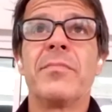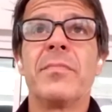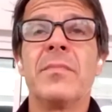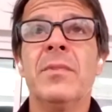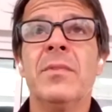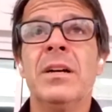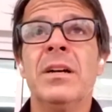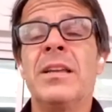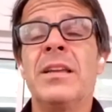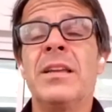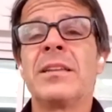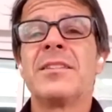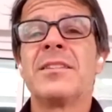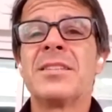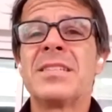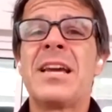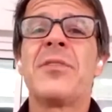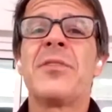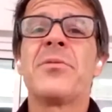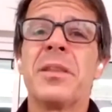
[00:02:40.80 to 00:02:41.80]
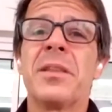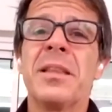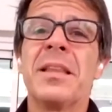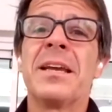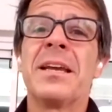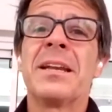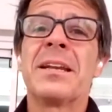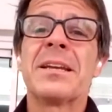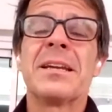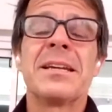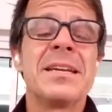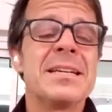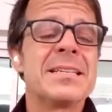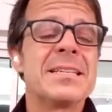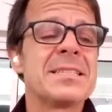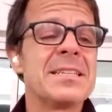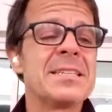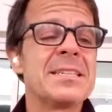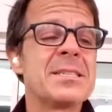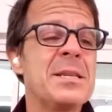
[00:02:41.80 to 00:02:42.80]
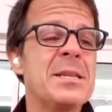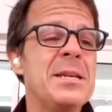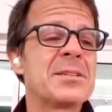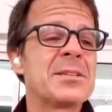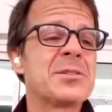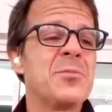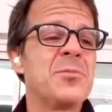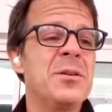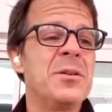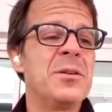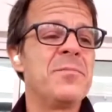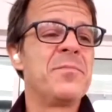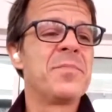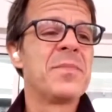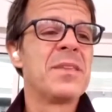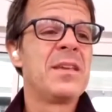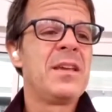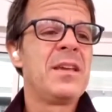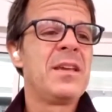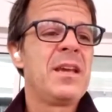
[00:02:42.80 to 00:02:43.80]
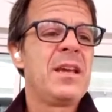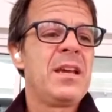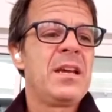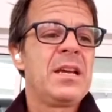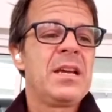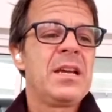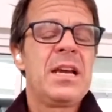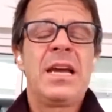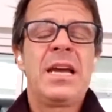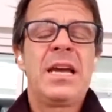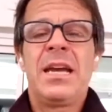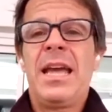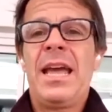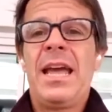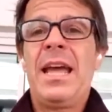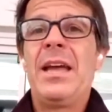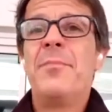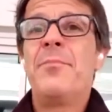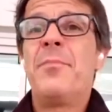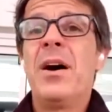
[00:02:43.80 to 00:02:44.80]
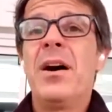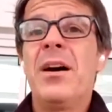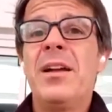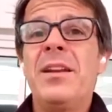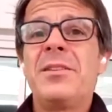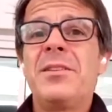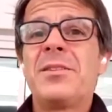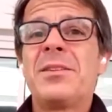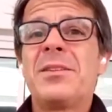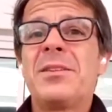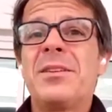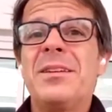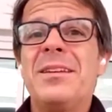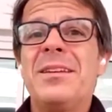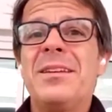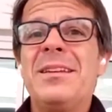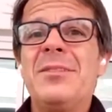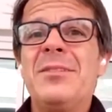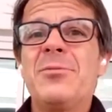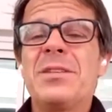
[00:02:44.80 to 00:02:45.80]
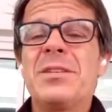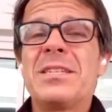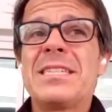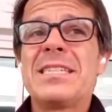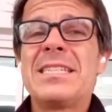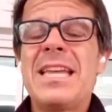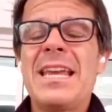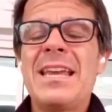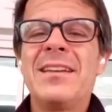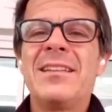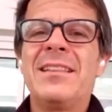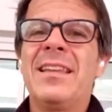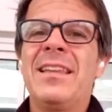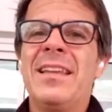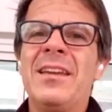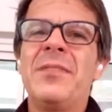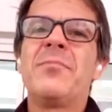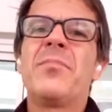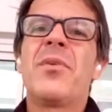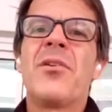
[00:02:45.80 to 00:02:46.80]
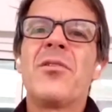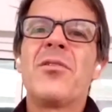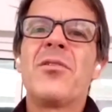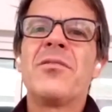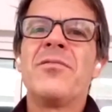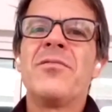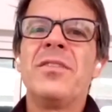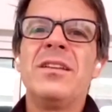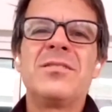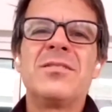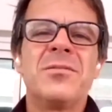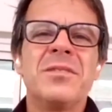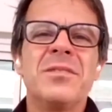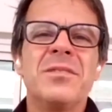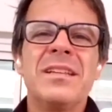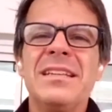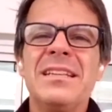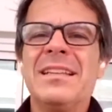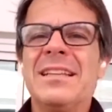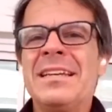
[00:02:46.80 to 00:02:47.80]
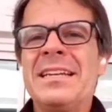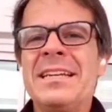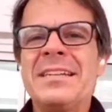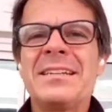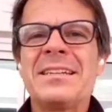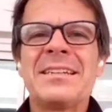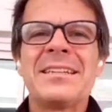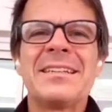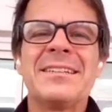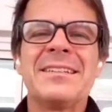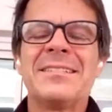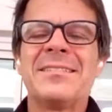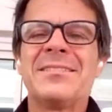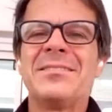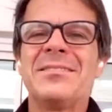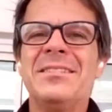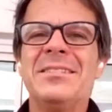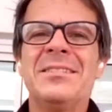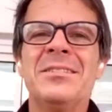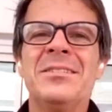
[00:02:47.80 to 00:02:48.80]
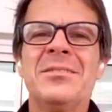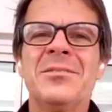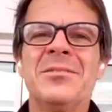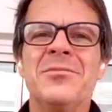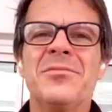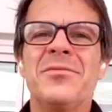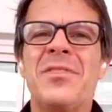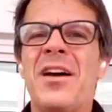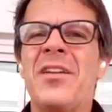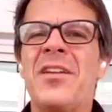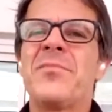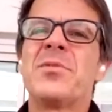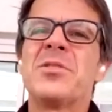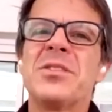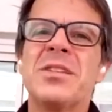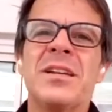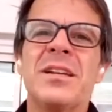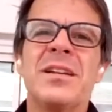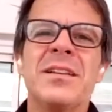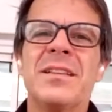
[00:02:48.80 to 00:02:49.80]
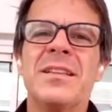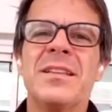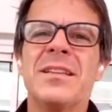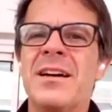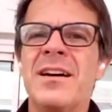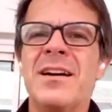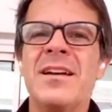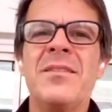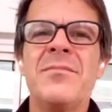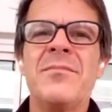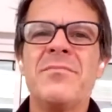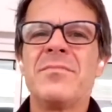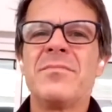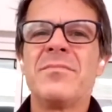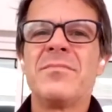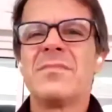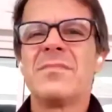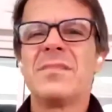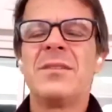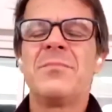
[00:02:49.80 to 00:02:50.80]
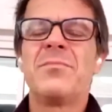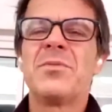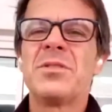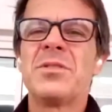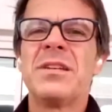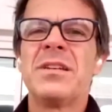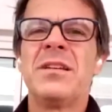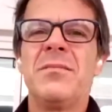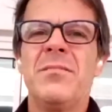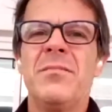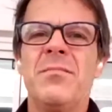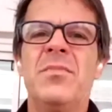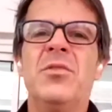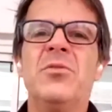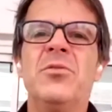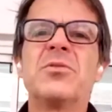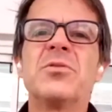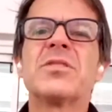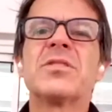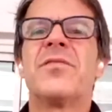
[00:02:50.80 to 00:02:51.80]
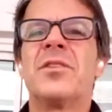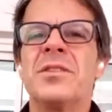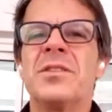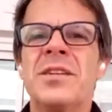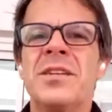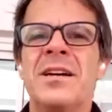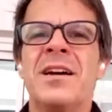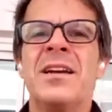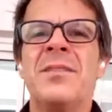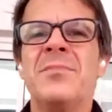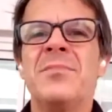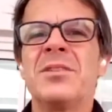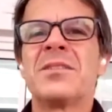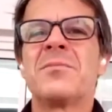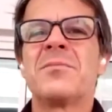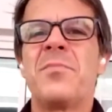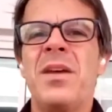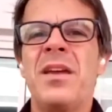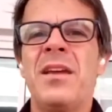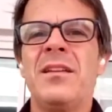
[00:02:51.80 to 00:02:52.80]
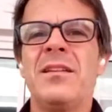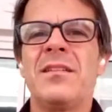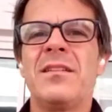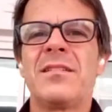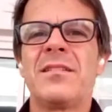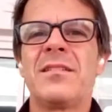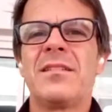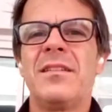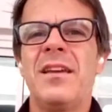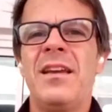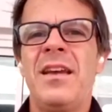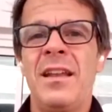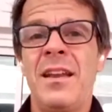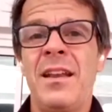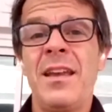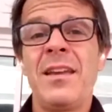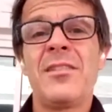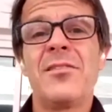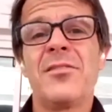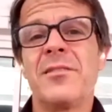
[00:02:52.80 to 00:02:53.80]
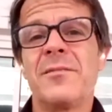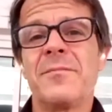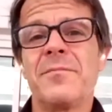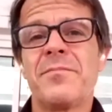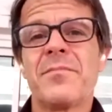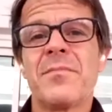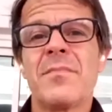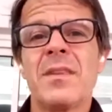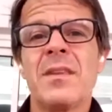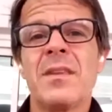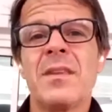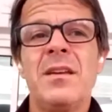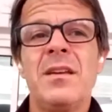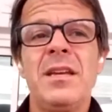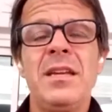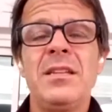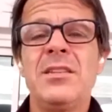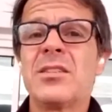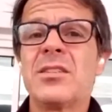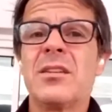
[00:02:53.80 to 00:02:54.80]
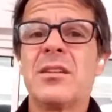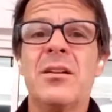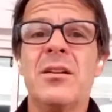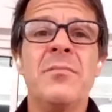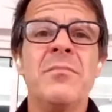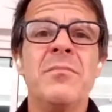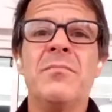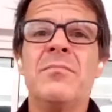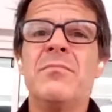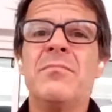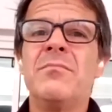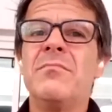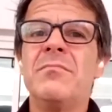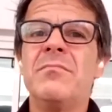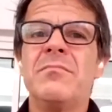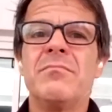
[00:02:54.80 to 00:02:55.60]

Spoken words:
Well, not the South Atlantic, I guess that's the next one. But, the sailing part of it is only like, 5% of the time, 10%. Most of our time is spent at anchor in some,